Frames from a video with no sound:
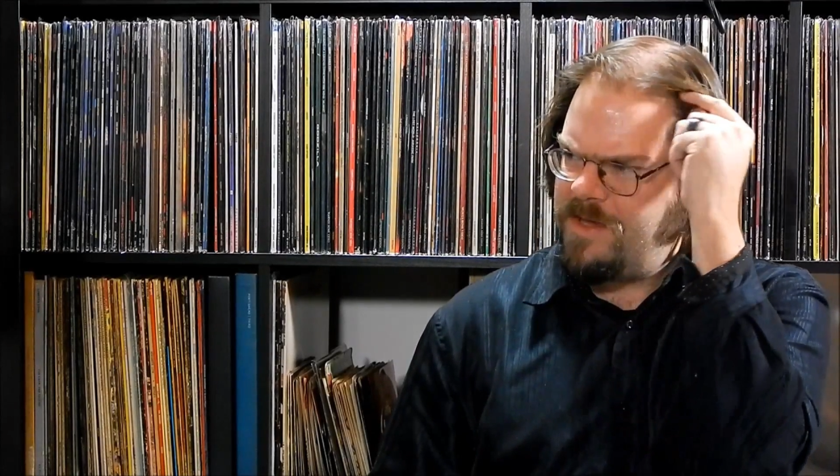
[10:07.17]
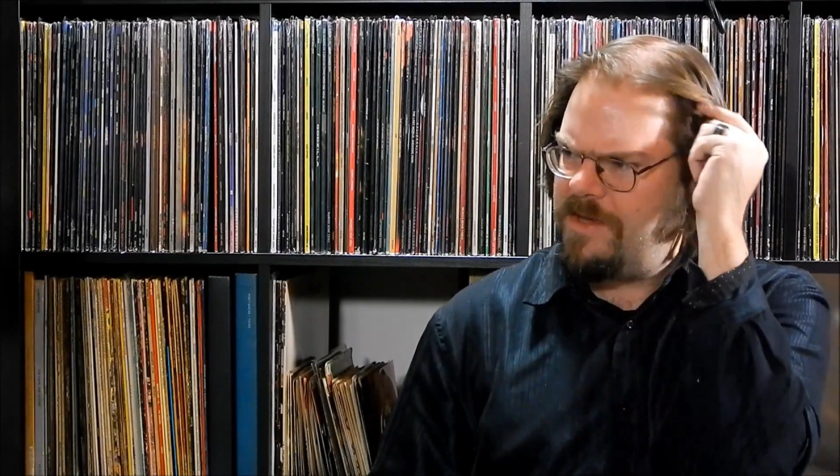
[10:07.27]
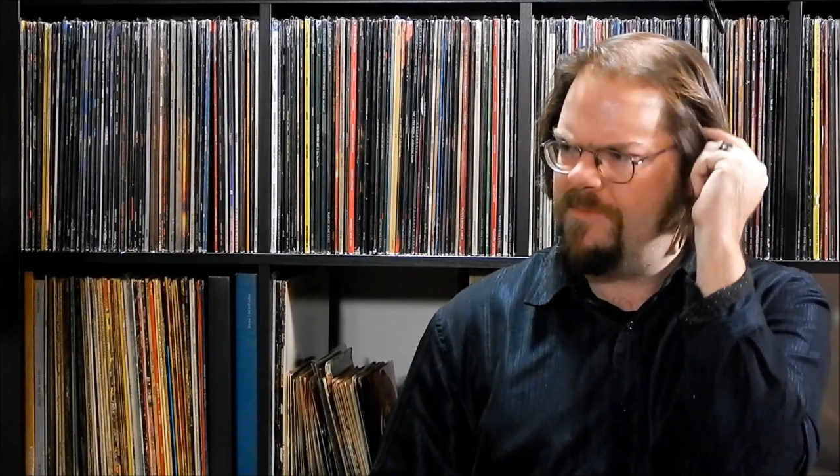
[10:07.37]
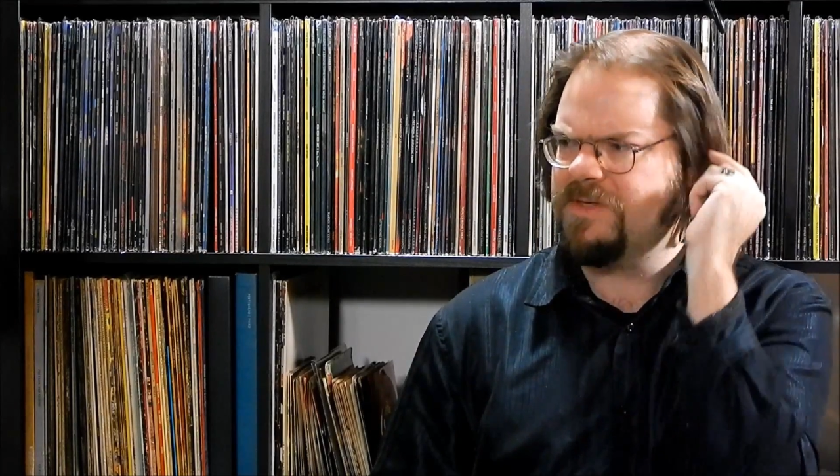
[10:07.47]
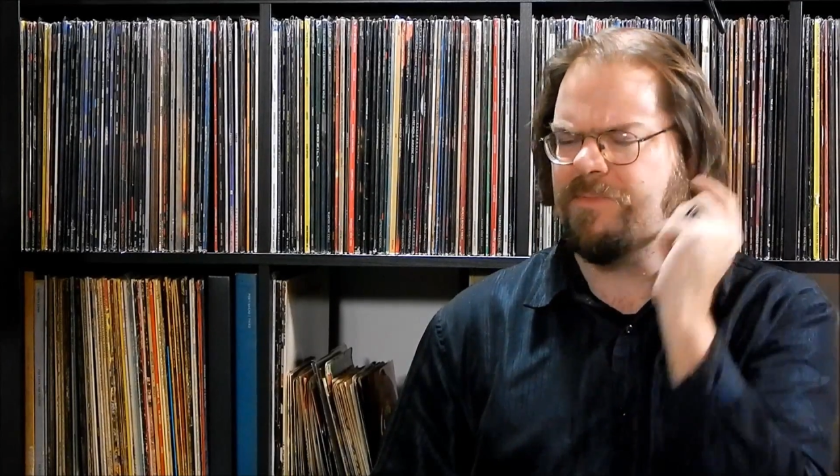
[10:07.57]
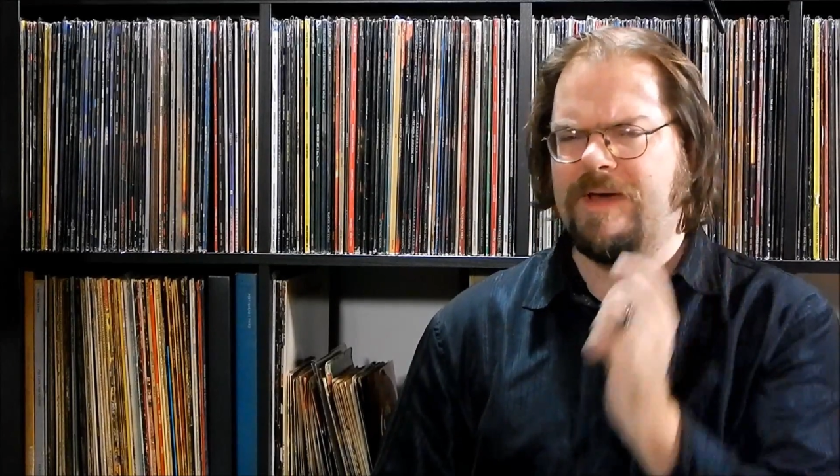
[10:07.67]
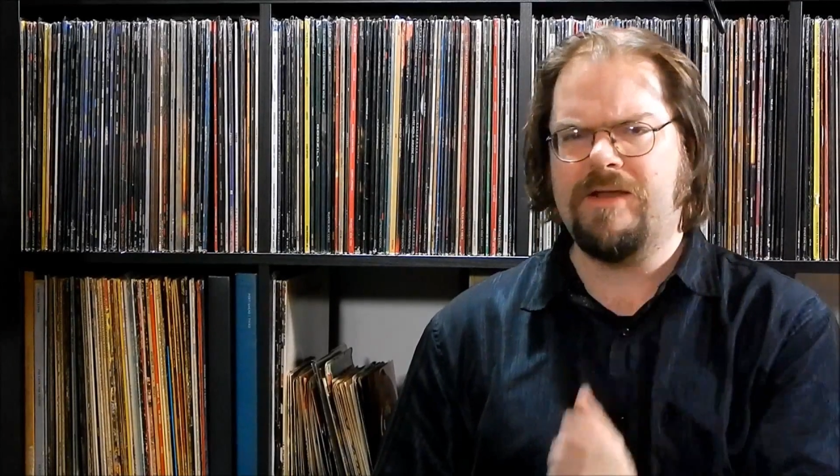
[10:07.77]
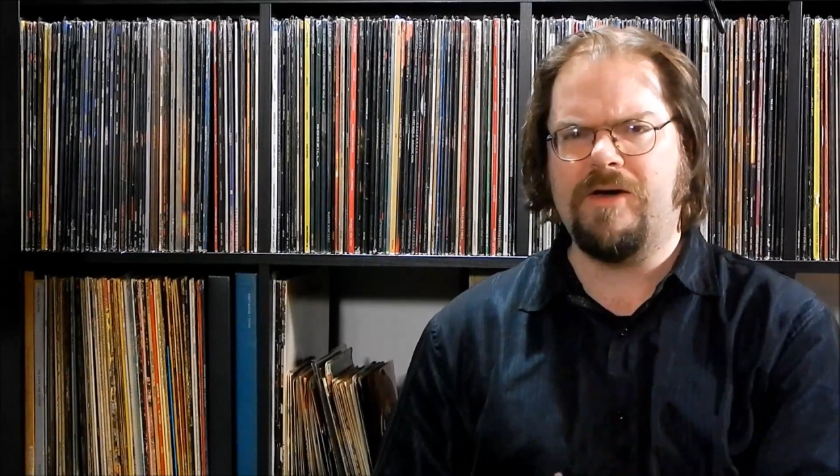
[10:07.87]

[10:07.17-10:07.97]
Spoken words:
it was about